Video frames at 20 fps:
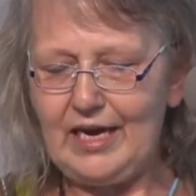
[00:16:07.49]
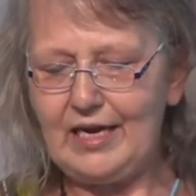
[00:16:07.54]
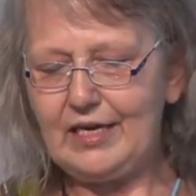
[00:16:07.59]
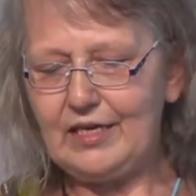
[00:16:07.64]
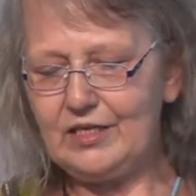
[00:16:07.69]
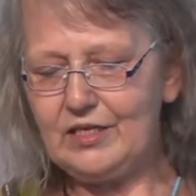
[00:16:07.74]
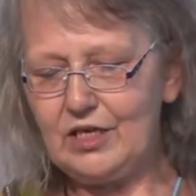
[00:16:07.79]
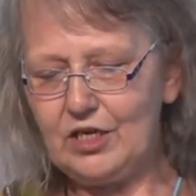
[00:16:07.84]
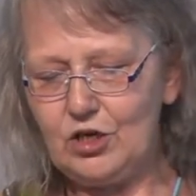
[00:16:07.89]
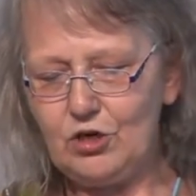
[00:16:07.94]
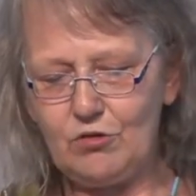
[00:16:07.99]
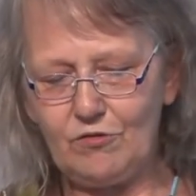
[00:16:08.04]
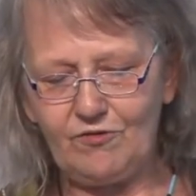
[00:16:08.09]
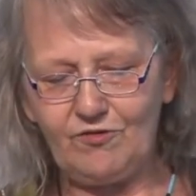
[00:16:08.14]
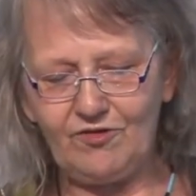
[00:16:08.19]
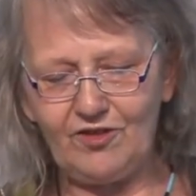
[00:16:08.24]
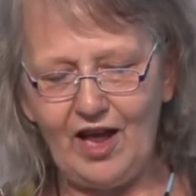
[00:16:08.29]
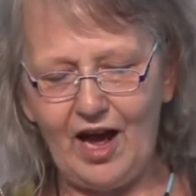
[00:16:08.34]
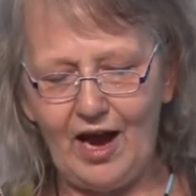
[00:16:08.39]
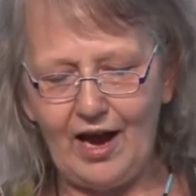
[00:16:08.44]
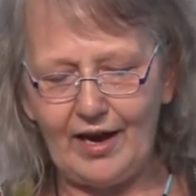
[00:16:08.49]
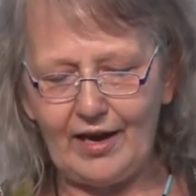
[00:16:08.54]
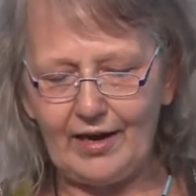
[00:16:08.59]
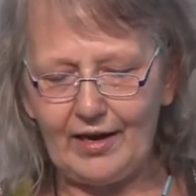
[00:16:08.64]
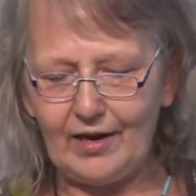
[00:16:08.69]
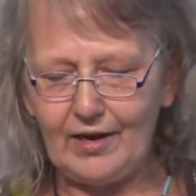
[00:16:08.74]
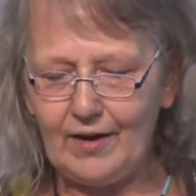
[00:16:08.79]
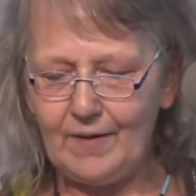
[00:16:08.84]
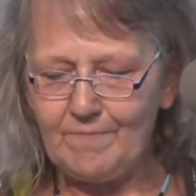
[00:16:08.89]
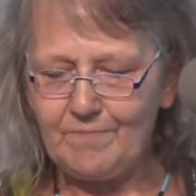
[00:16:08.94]
He continued
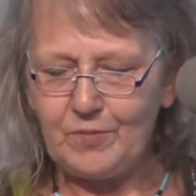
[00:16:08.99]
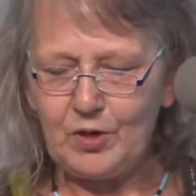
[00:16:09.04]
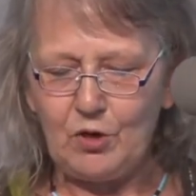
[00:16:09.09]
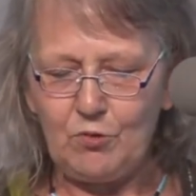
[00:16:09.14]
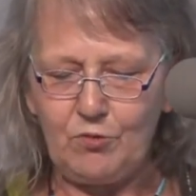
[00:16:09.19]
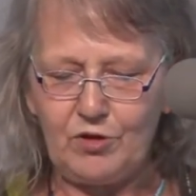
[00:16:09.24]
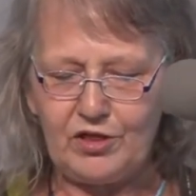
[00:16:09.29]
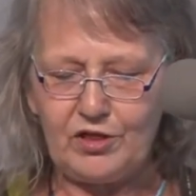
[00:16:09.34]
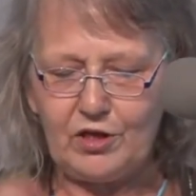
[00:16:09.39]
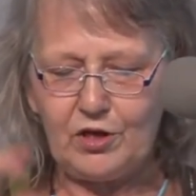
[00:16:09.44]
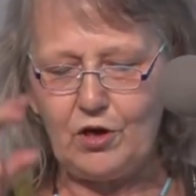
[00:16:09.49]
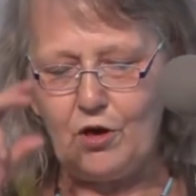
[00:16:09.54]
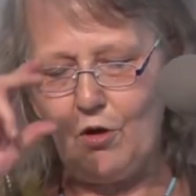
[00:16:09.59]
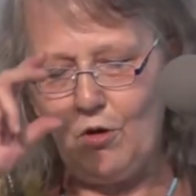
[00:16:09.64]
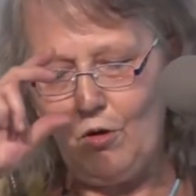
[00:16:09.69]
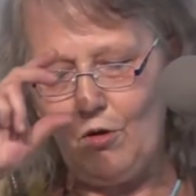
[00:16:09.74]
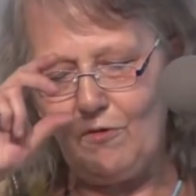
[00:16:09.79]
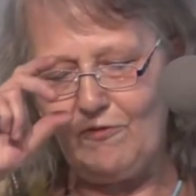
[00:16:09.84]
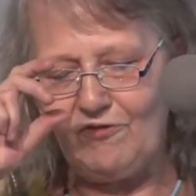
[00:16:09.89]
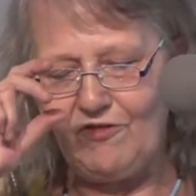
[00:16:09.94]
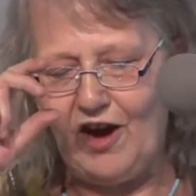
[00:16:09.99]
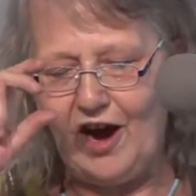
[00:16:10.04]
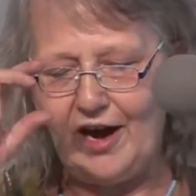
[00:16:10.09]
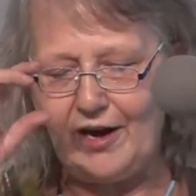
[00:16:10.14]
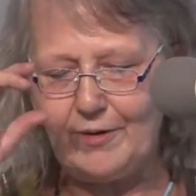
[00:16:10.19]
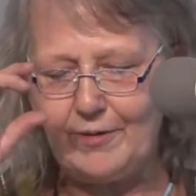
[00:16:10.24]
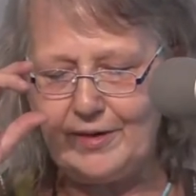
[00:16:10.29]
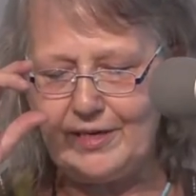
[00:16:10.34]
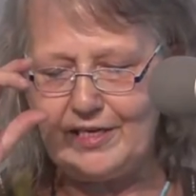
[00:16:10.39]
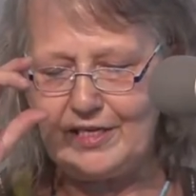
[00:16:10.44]
flying with the coal
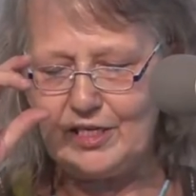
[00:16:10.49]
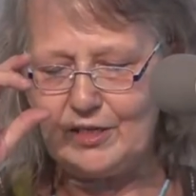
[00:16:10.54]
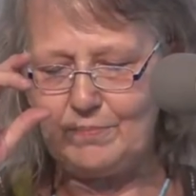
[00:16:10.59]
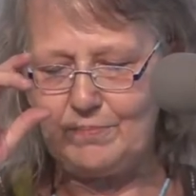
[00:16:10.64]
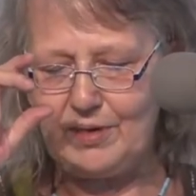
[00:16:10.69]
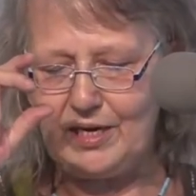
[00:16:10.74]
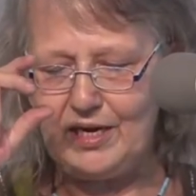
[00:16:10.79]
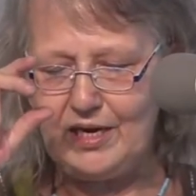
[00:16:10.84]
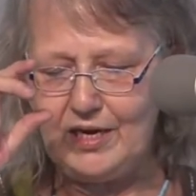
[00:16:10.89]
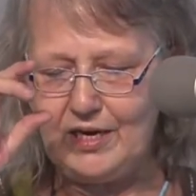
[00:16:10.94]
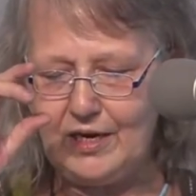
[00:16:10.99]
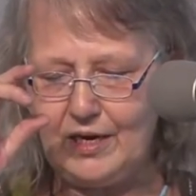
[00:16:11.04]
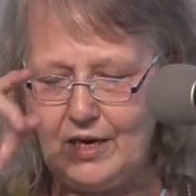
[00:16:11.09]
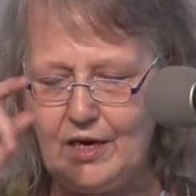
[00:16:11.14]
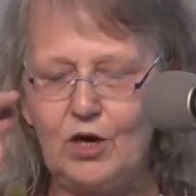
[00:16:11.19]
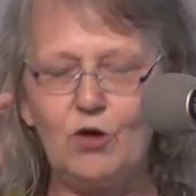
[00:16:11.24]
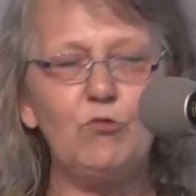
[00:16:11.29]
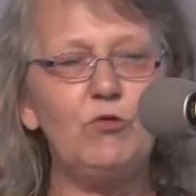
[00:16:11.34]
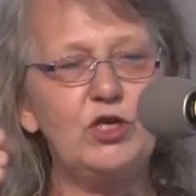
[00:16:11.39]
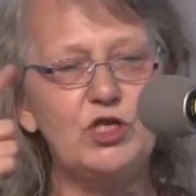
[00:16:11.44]
fire in his beak,